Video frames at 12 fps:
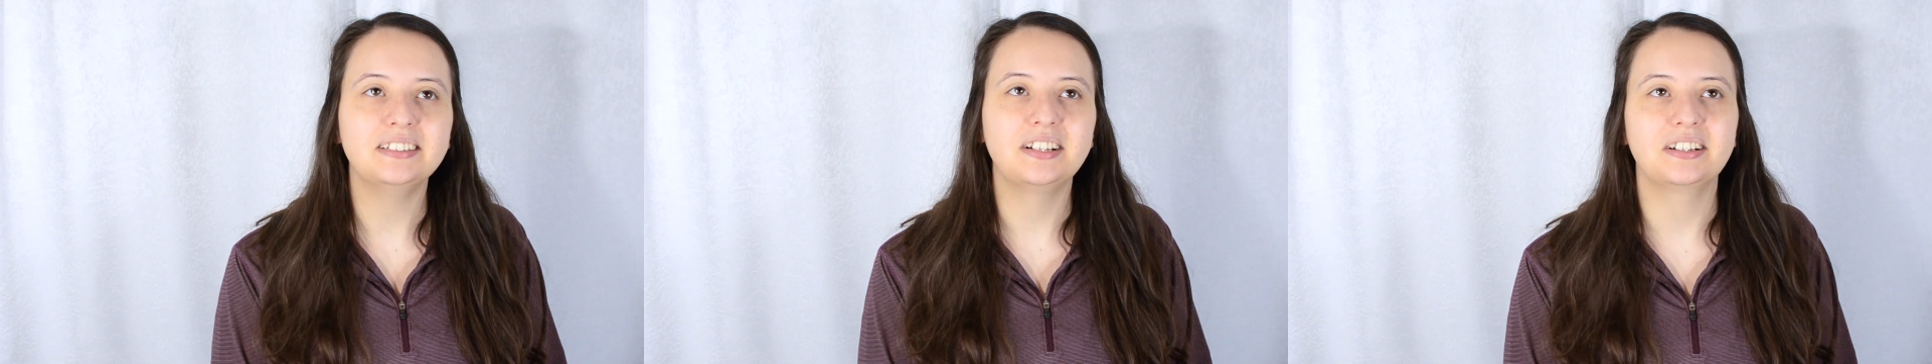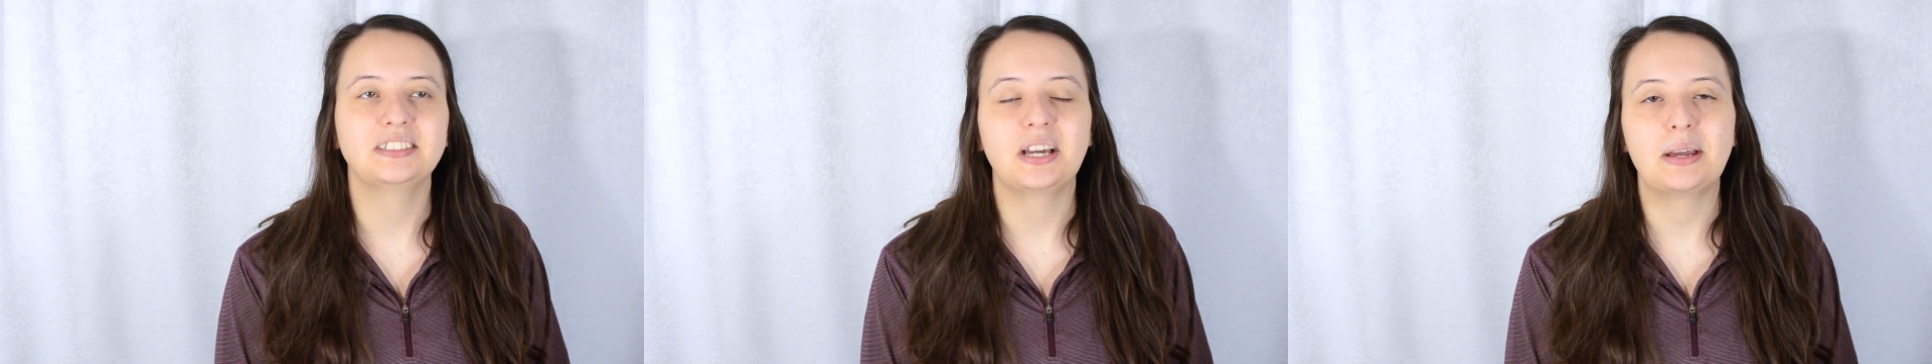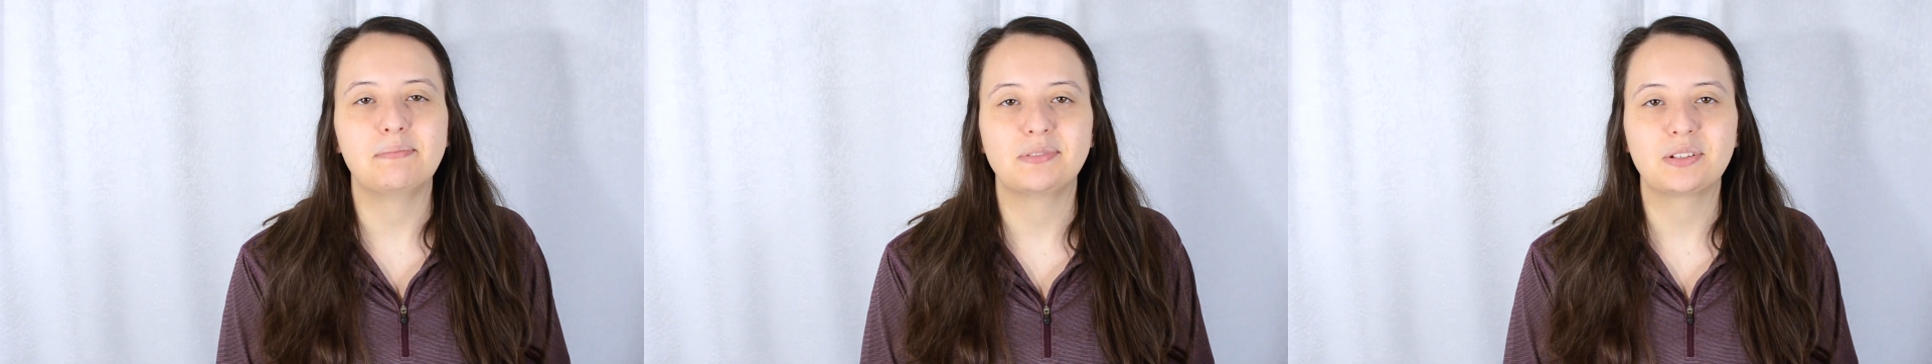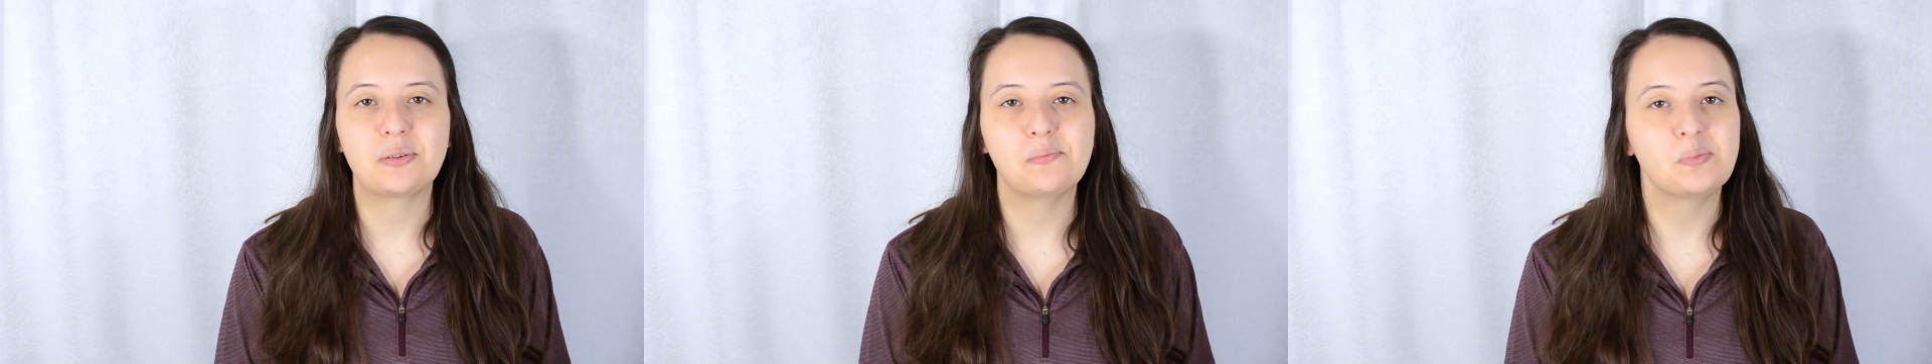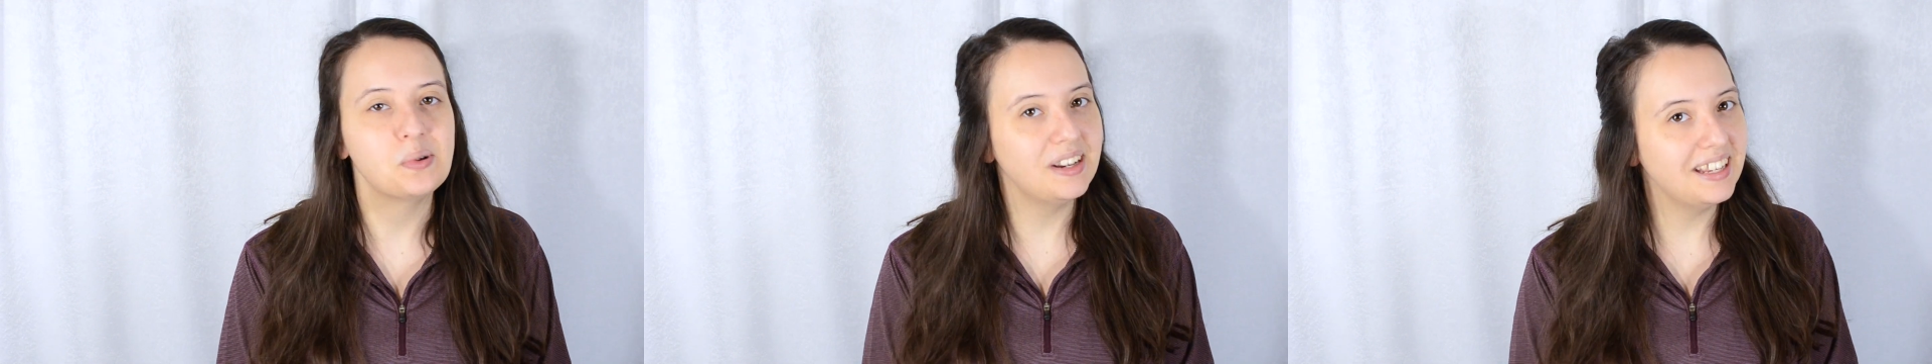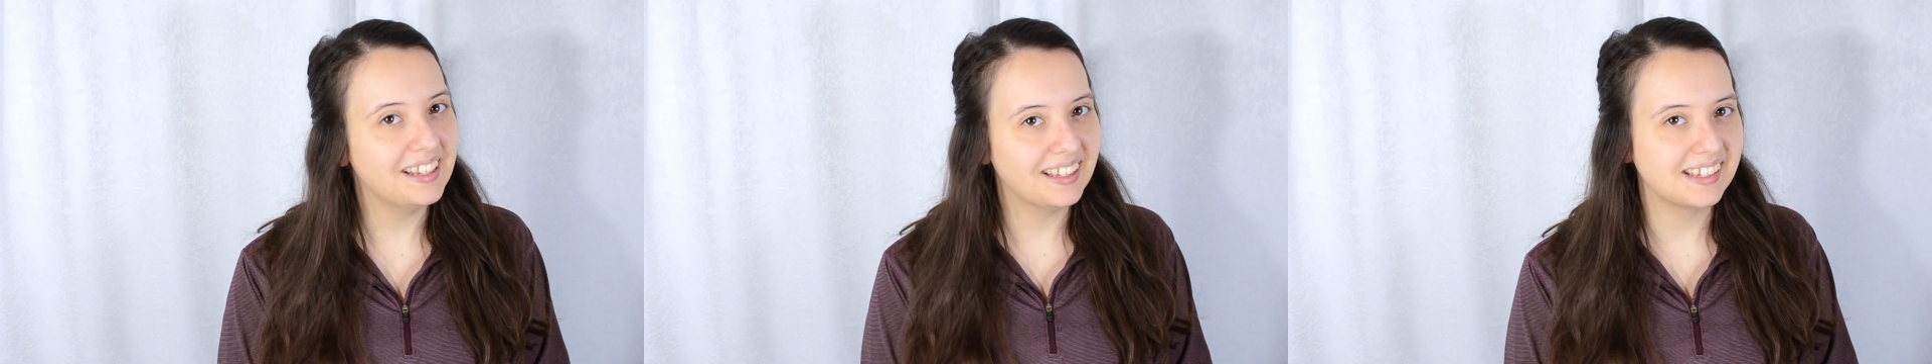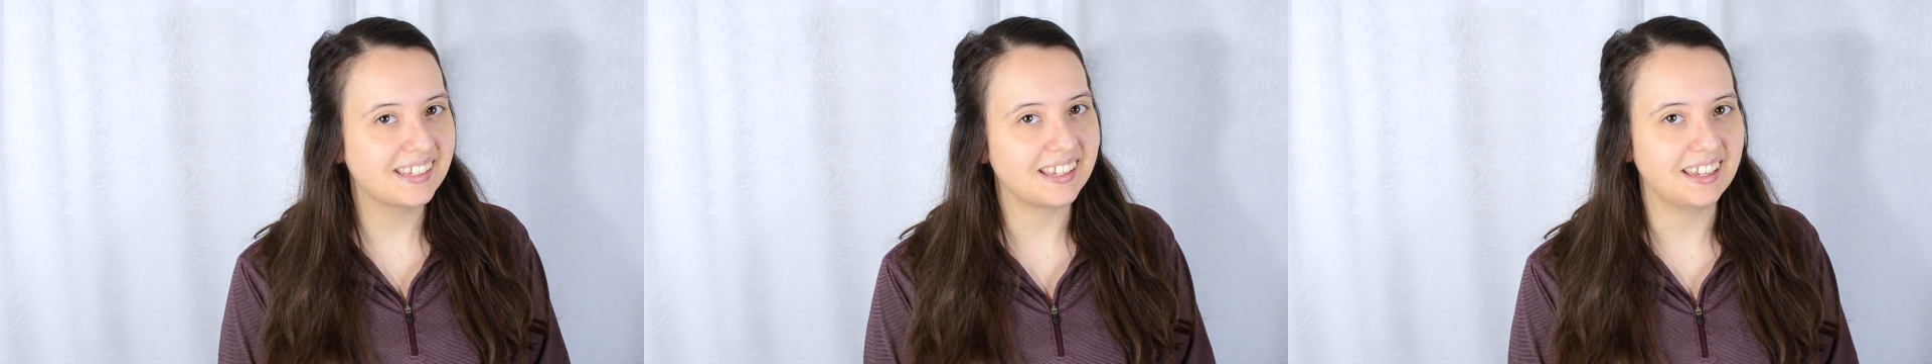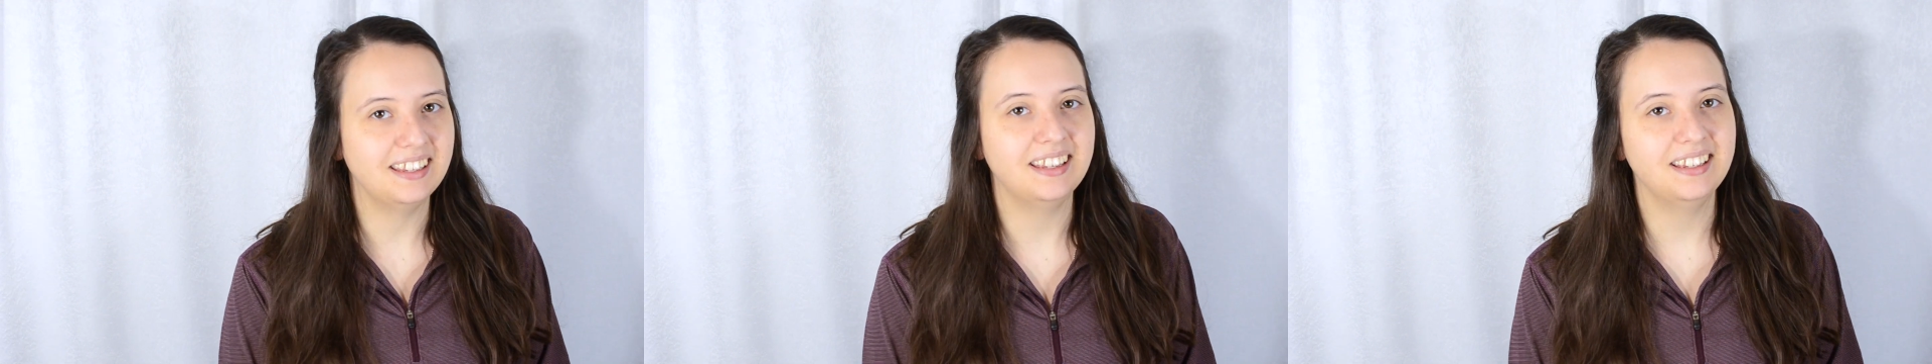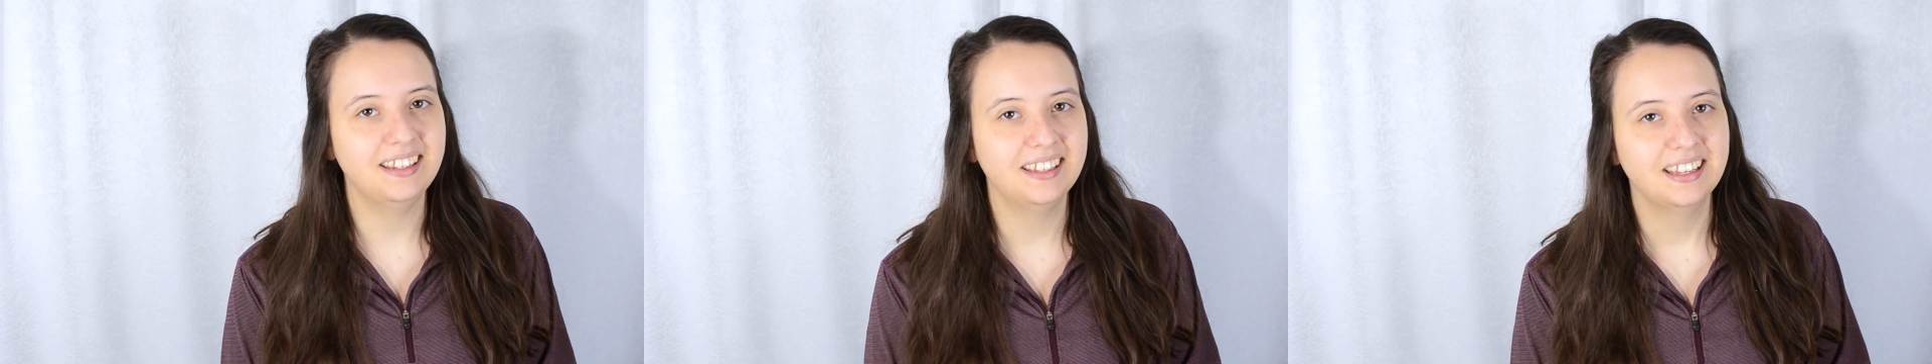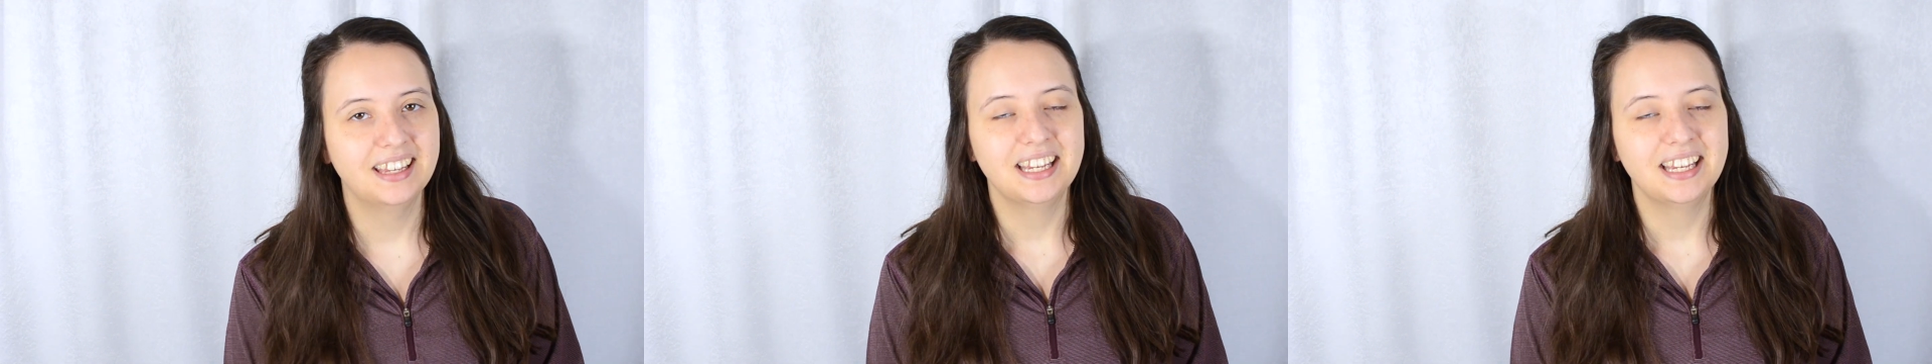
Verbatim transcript: a long time so I'm pretty excited.